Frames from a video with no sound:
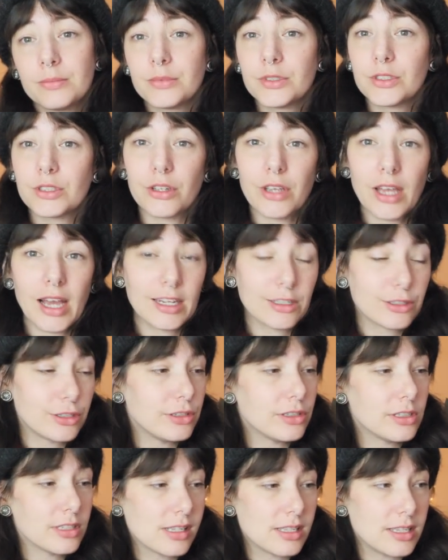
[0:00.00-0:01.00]
So yeah, as
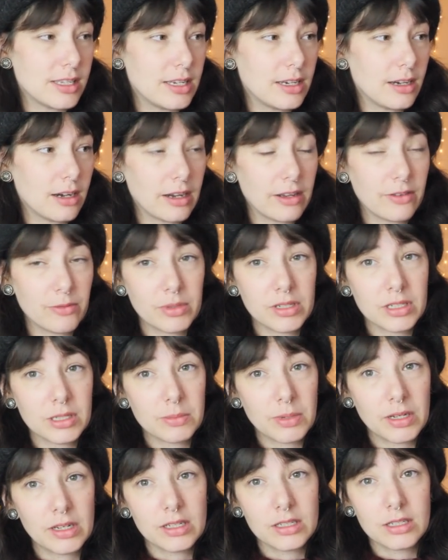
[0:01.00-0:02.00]
you can see, I've been
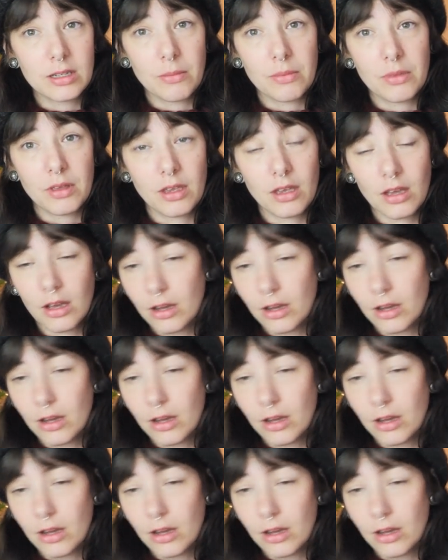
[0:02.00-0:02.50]
spinning something